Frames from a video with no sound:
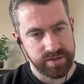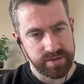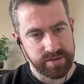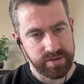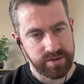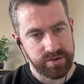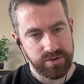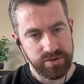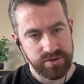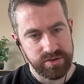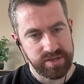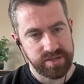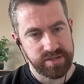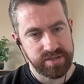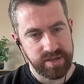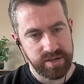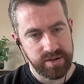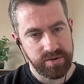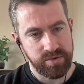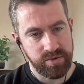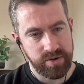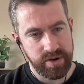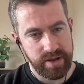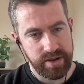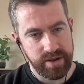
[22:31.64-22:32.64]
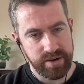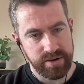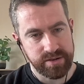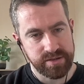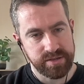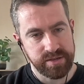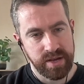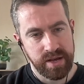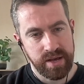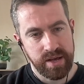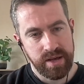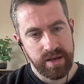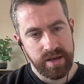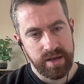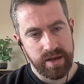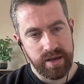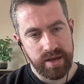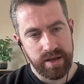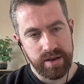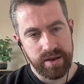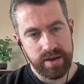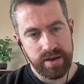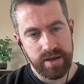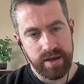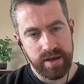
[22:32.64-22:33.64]
to UGC creators.
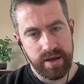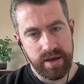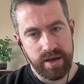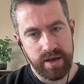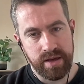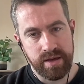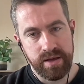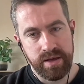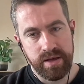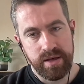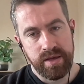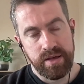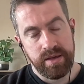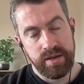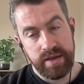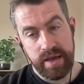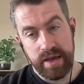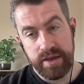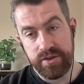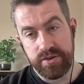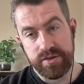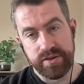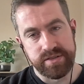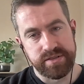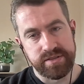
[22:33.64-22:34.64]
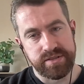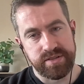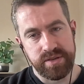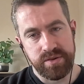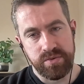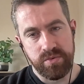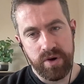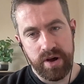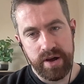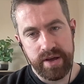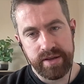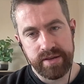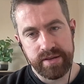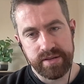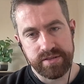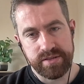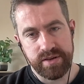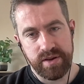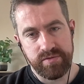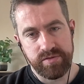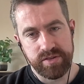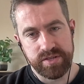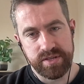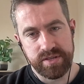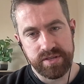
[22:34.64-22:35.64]
And yeah, you can see why. It's
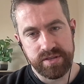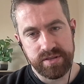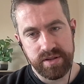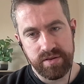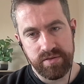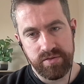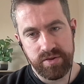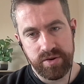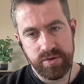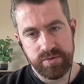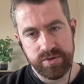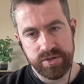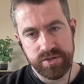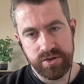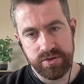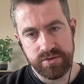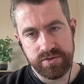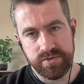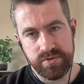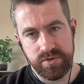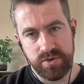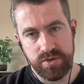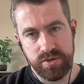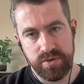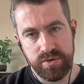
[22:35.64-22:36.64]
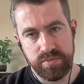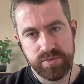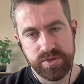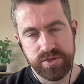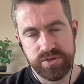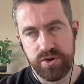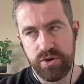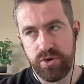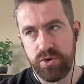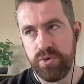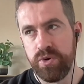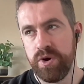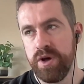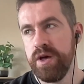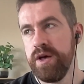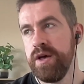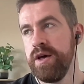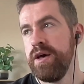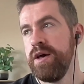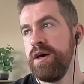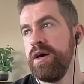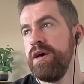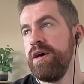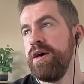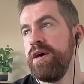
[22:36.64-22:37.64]
obviously delivering results for them. So
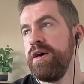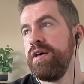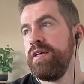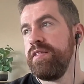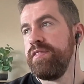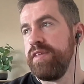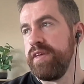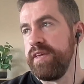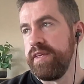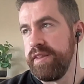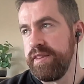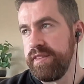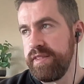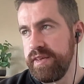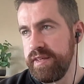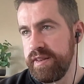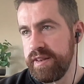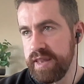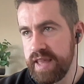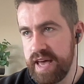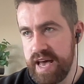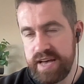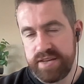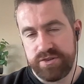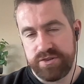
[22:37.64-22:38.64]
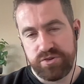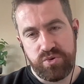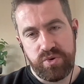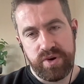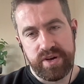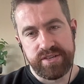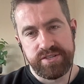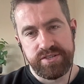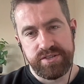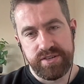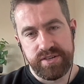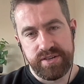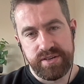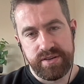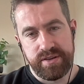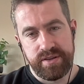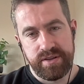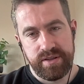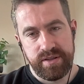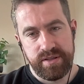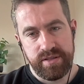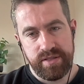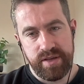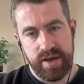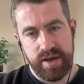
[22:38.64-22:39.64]
the last question
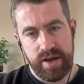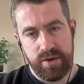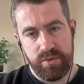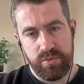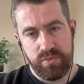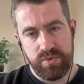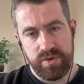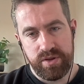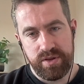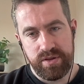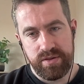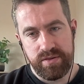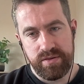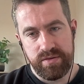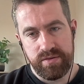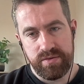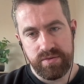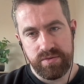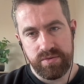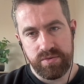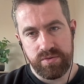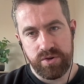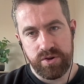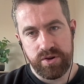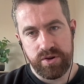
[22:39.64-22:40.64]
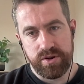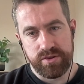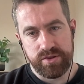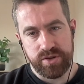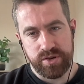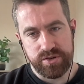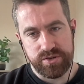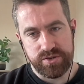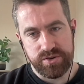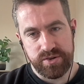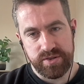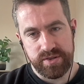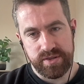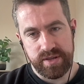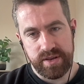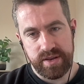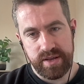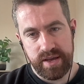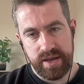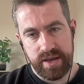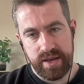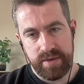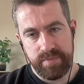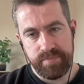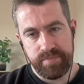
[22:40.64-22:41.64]
that we are going to touch on
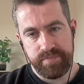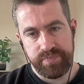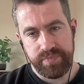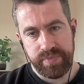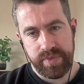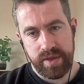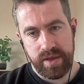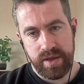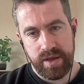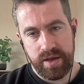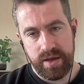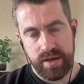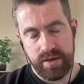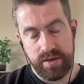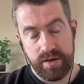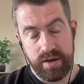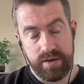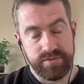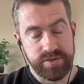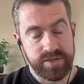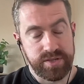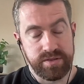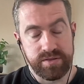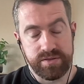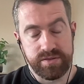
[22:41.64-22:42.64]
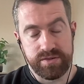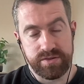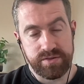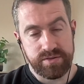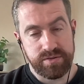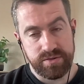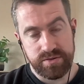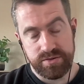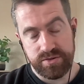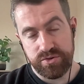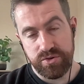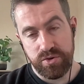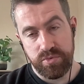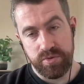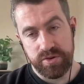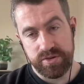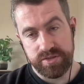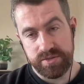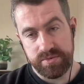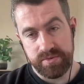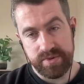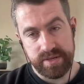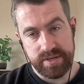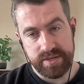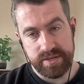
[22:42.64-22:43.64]
today, obviously there's so
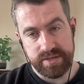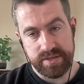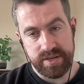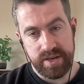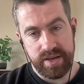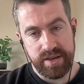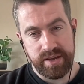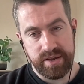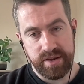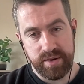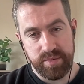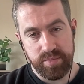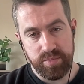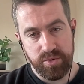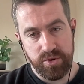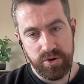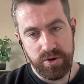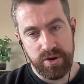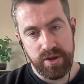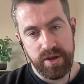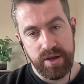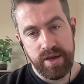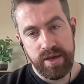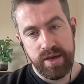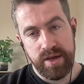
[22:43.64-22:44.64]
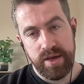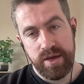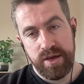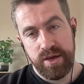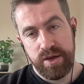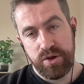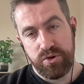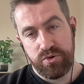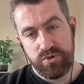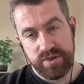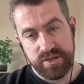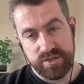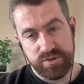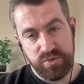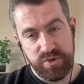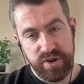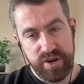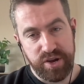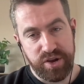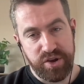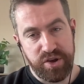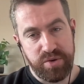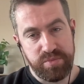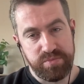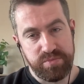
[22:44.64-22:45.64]
much that we could say here, but Chris, when
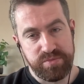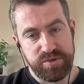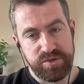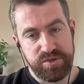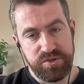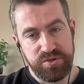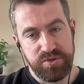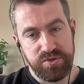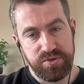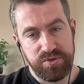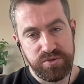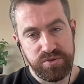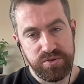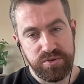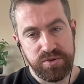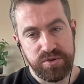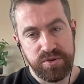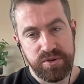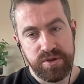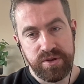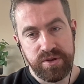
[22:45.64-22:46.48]
it comes to